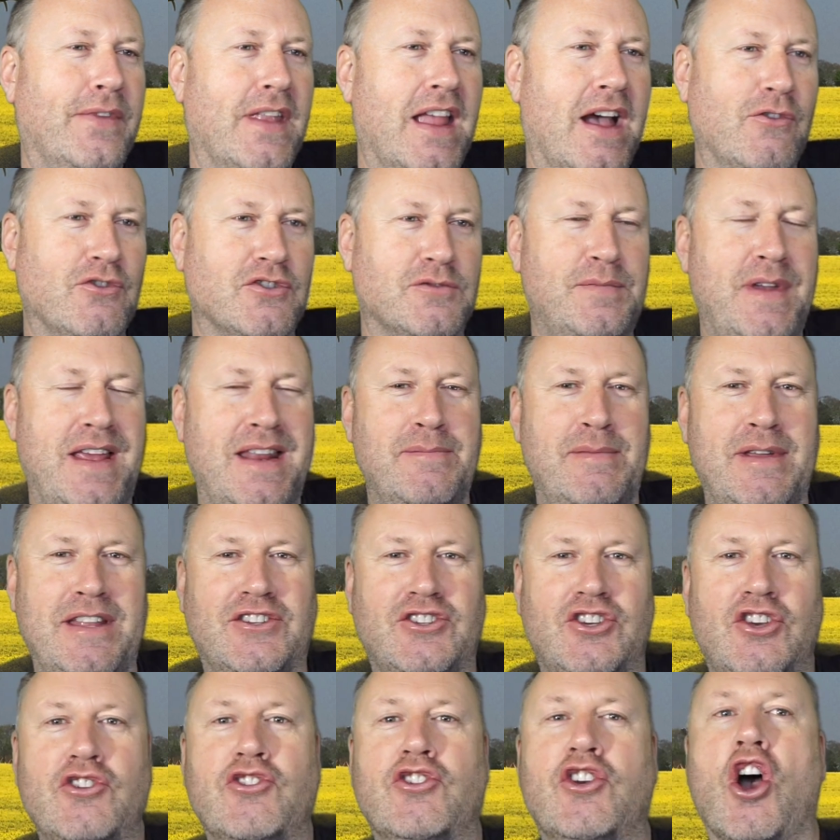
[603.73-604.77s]
was being a bit
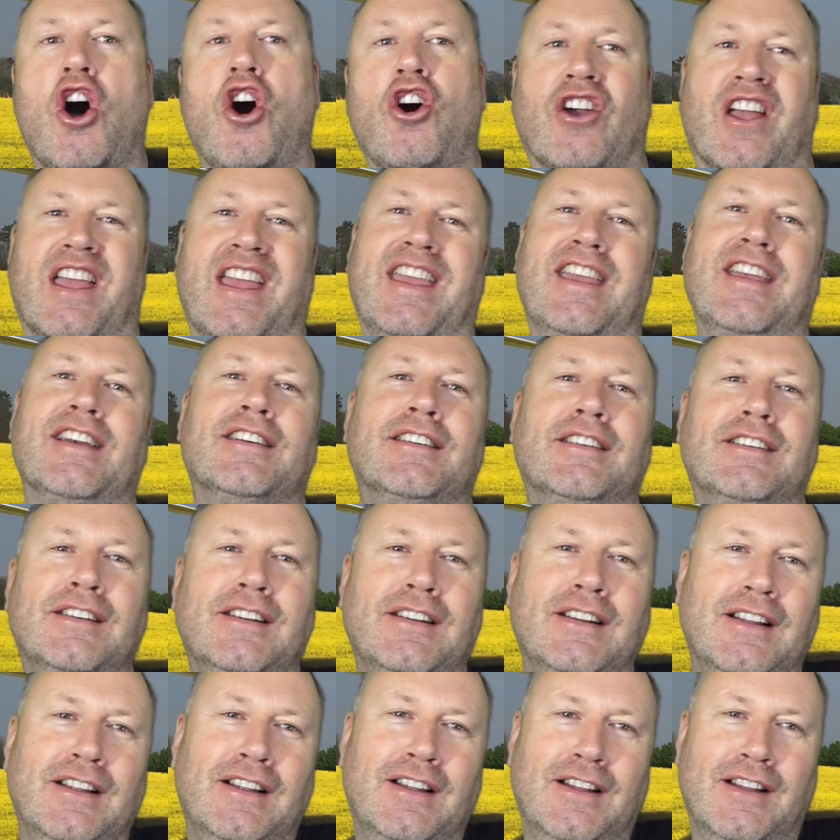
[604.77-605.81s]
too cocky.
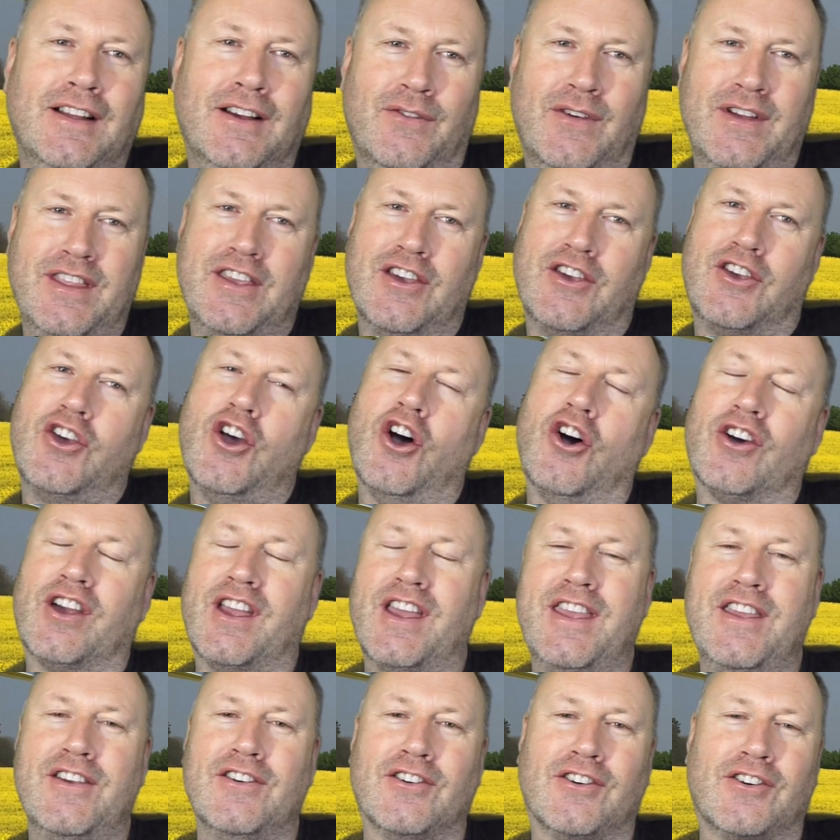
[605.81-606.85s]
When you're cocky,
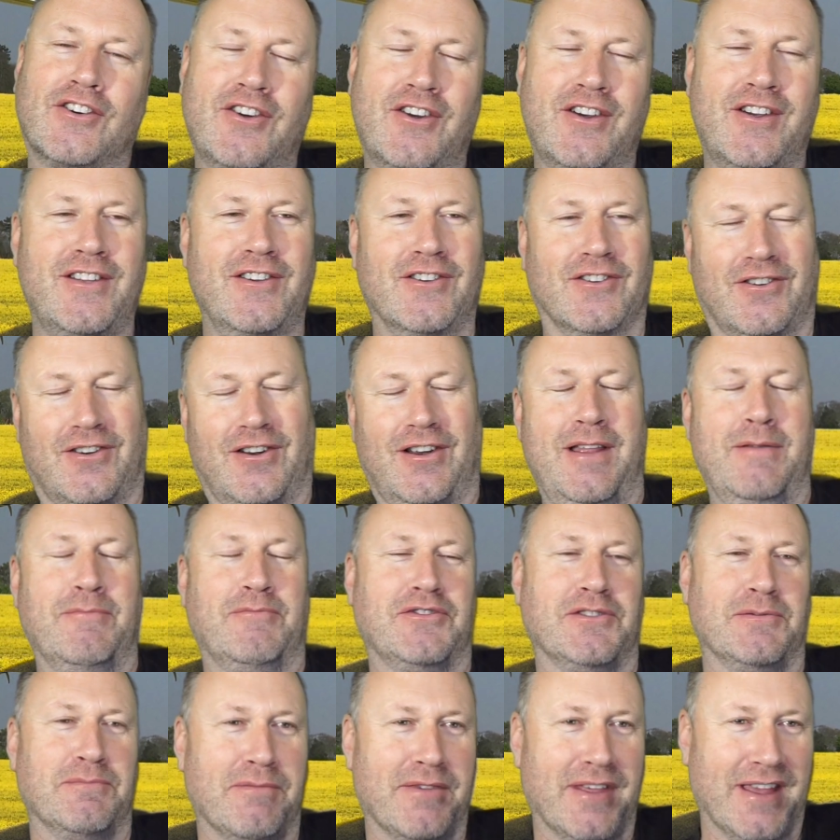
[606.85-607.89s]
you'll clip
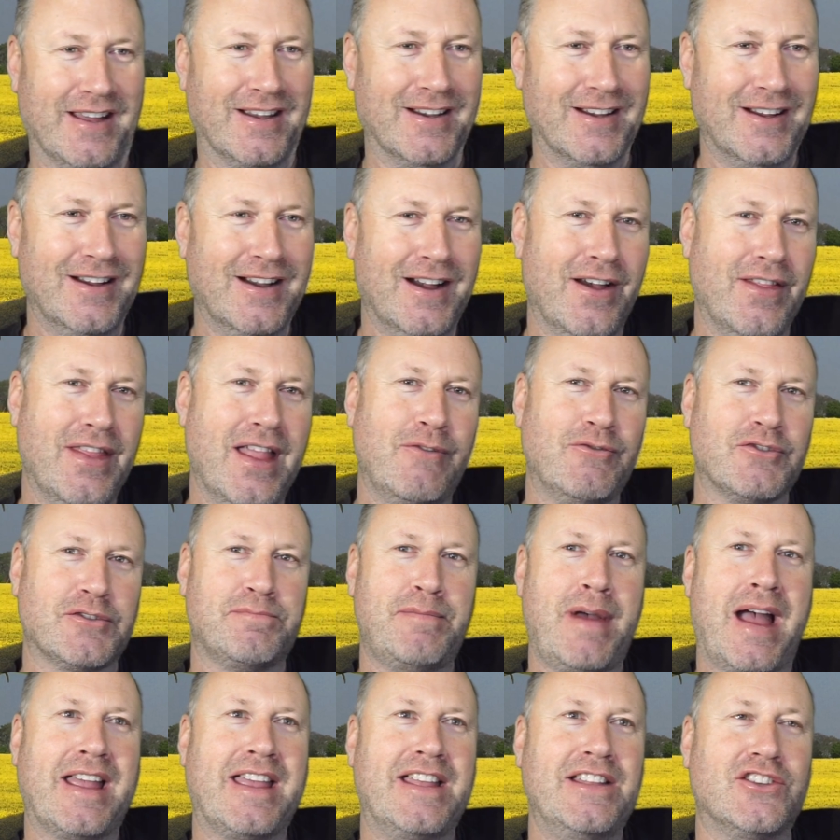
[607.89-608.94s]
something. And that was
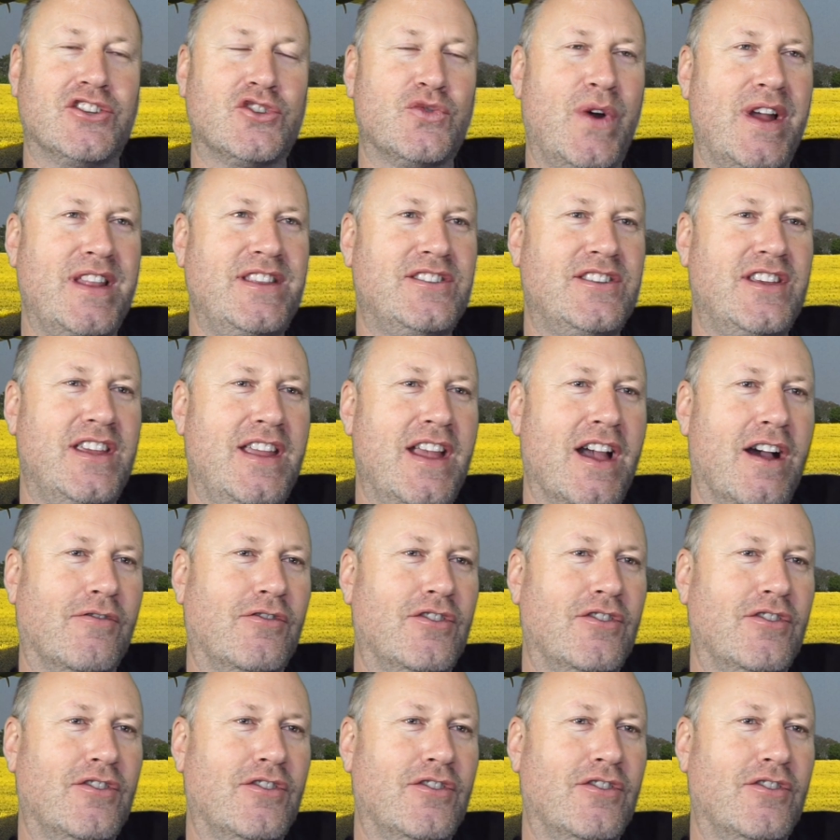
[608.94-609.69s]
back in 2011-ish,